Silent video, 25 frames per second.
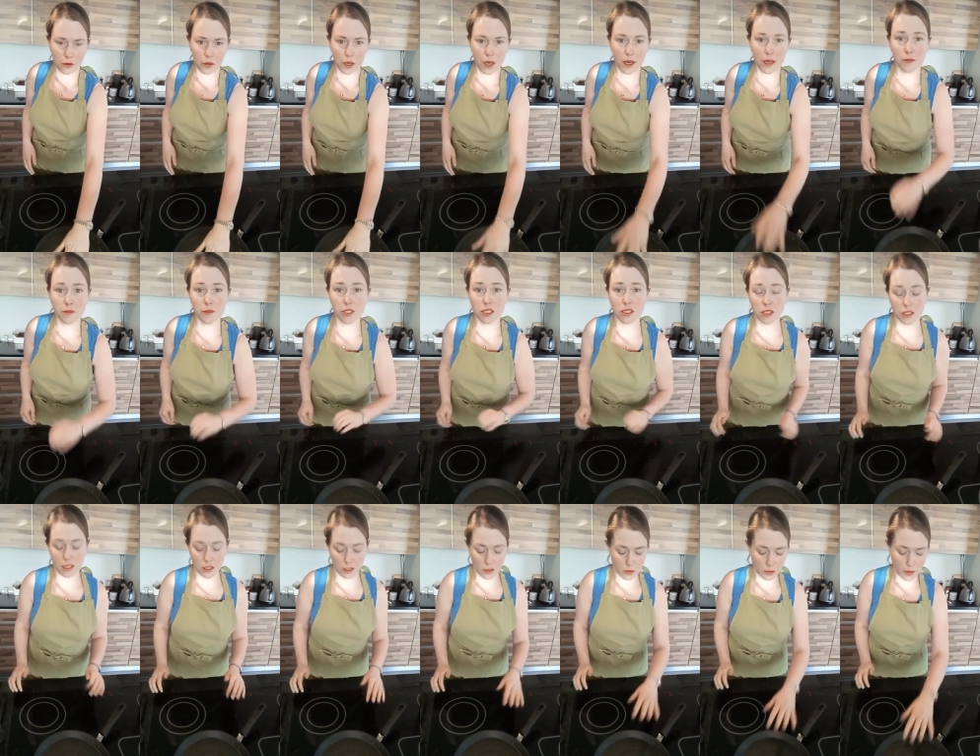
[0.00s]
I am
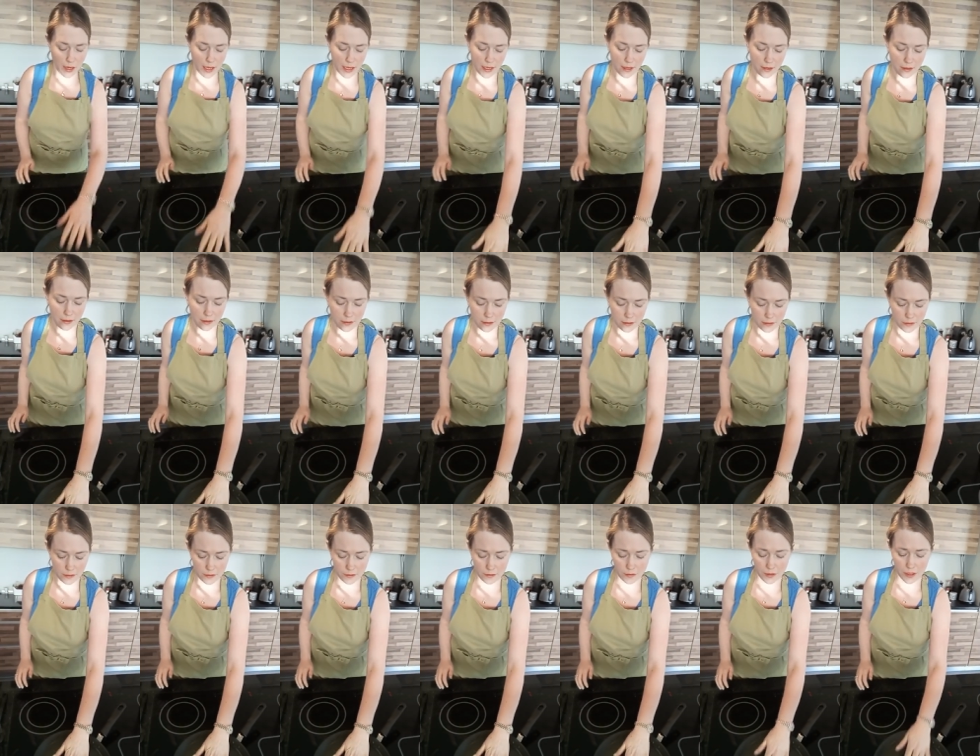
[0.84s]
just going to wait
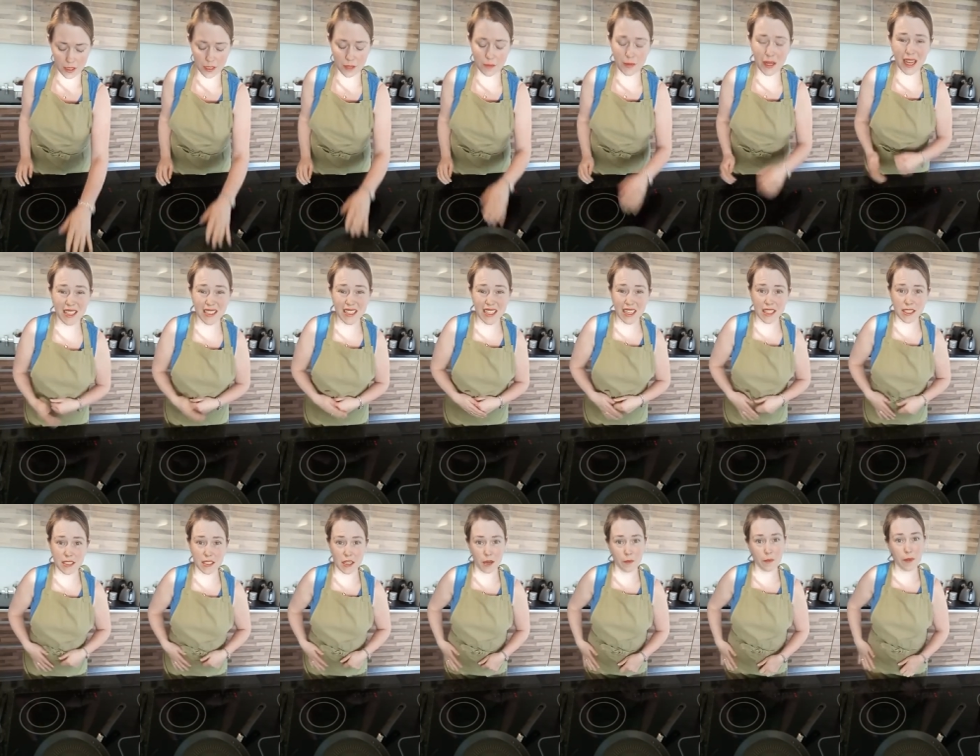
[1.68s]
for this pan to
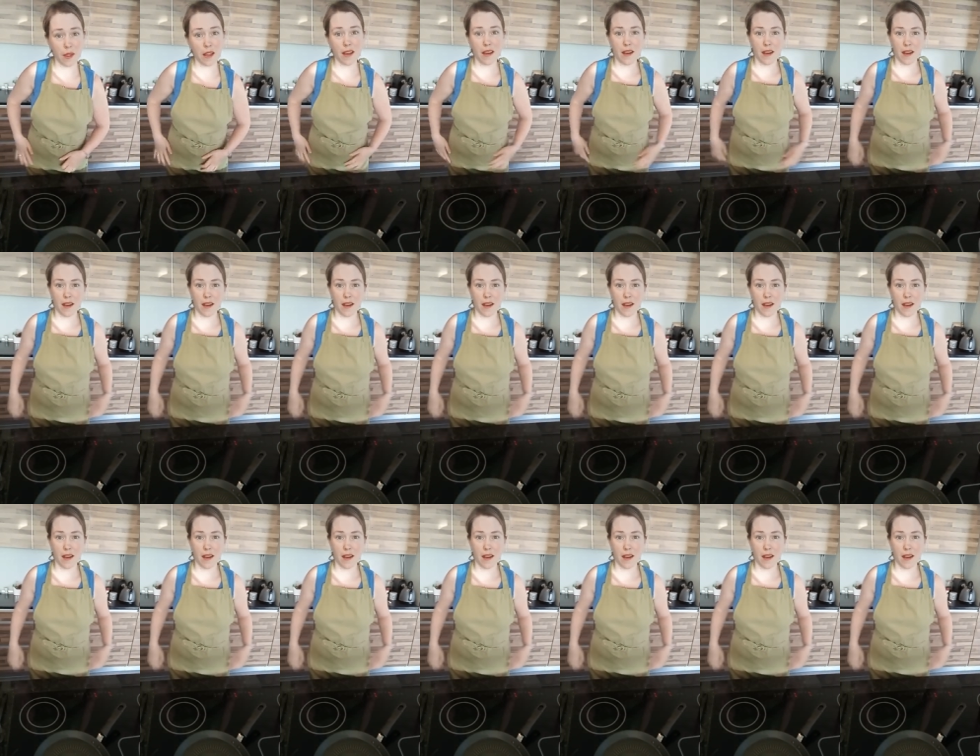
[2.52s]
heat up.